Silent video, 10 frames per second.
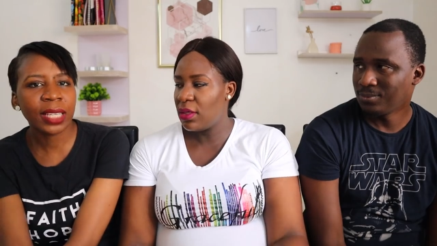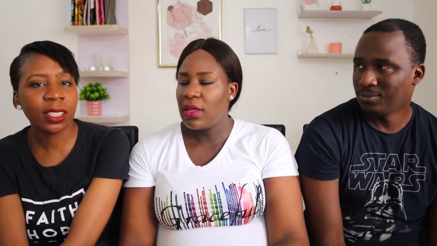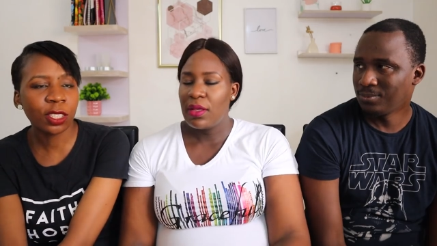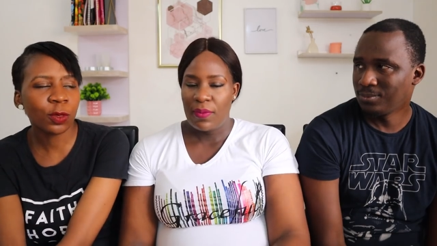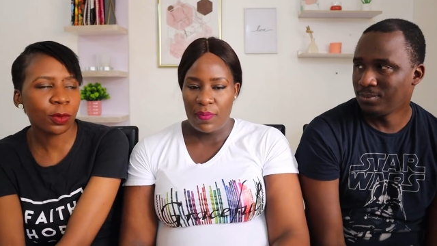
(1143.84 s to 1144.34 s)

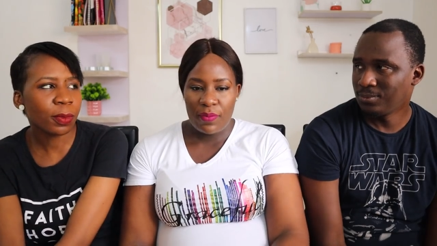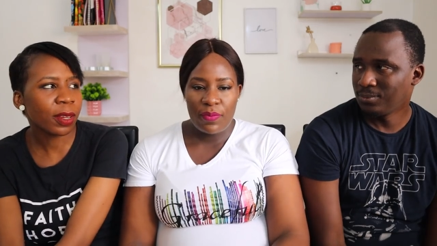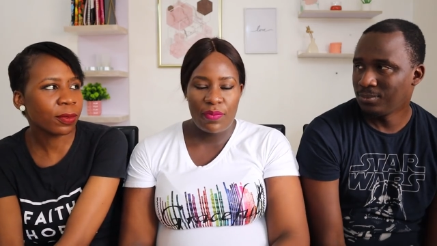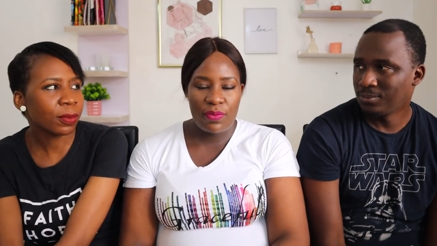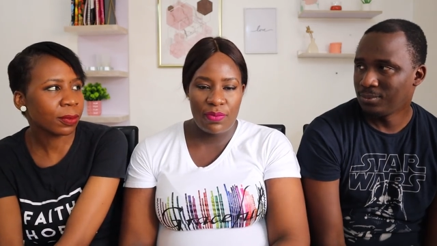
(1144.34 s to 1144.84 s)
Speaker 1: think it will be
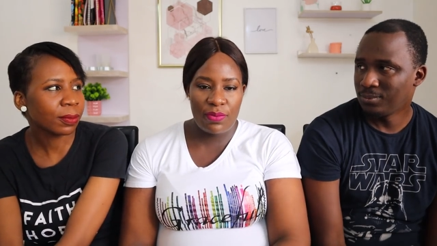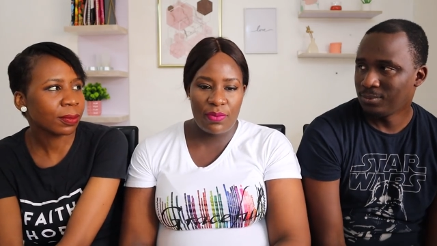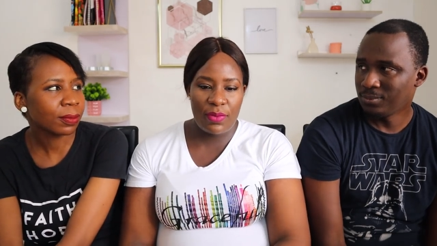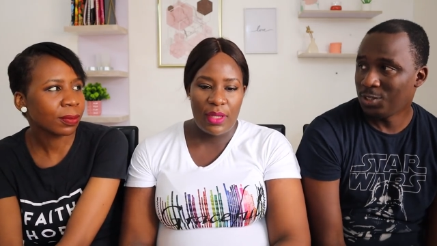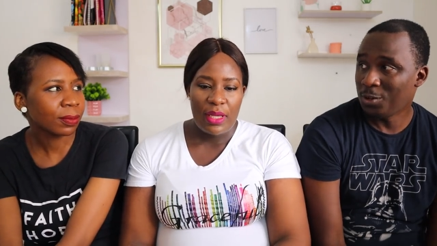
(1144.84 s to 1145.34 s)
my
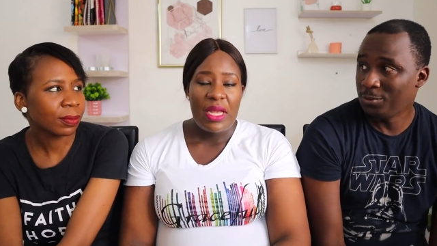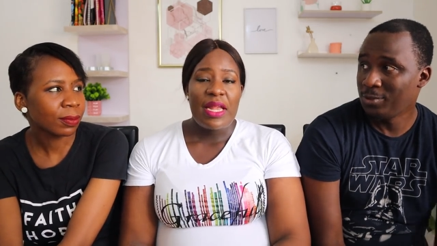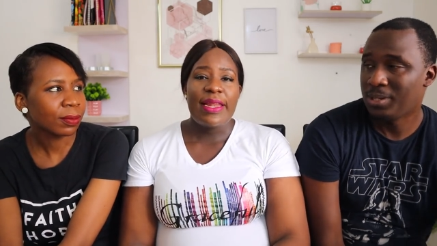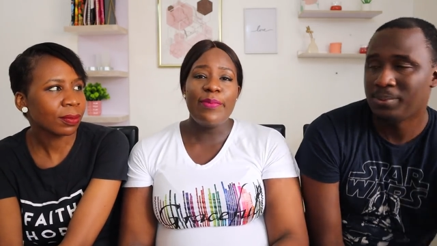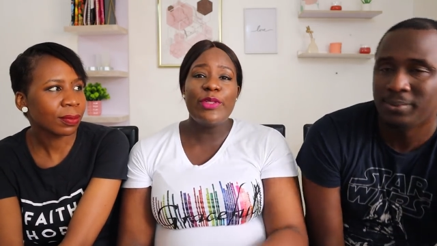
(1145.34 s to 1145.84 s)
phone. Your
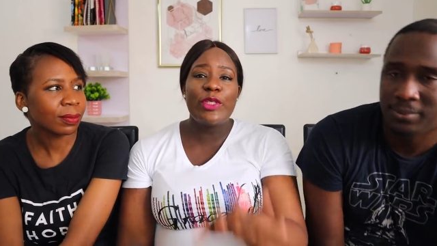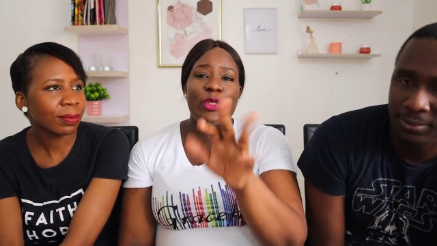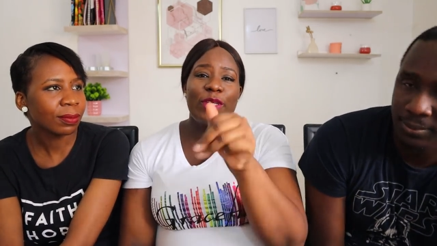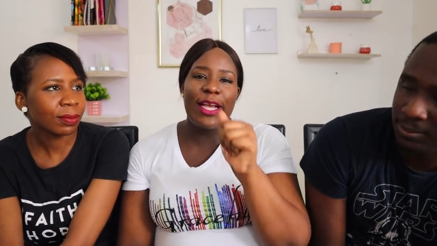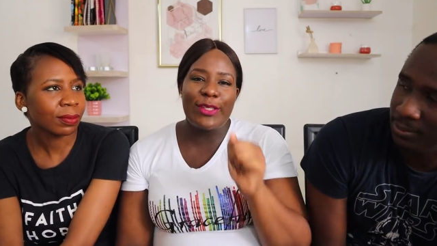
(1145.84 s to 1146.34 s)
phone. Let me
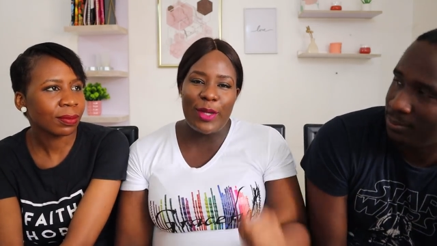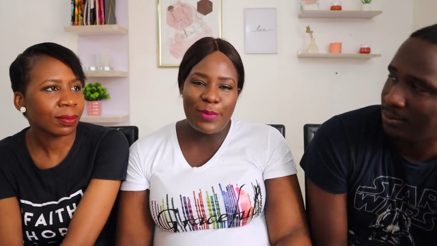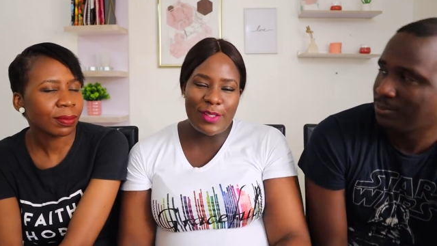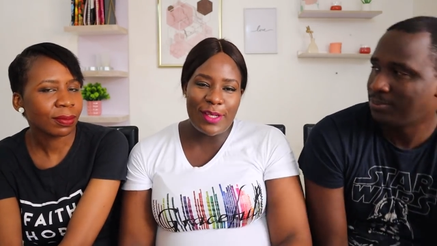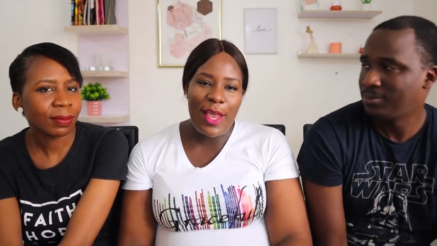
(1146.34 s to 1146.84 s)
just you guys
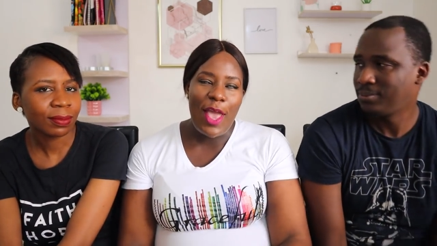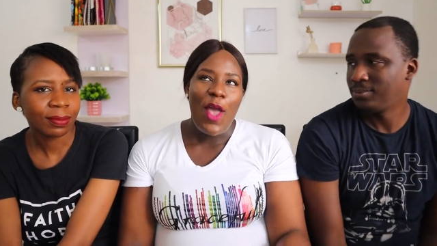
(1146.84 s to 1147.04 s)
something.